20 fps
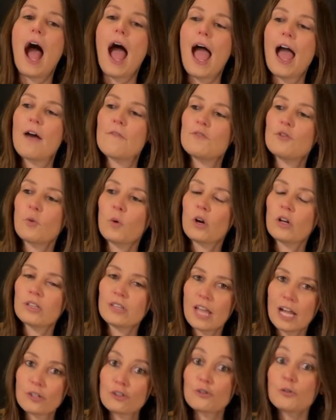Have your
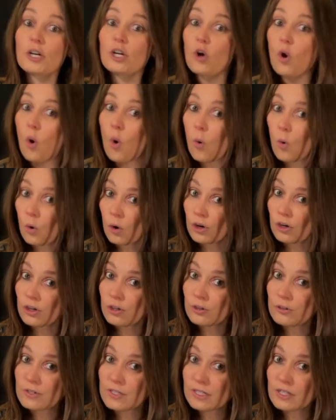electric or
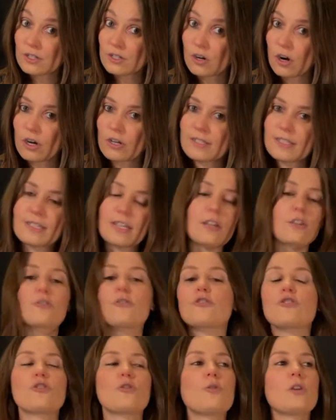acoustic guitar in
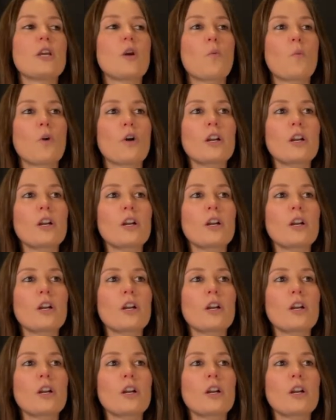standard tuning.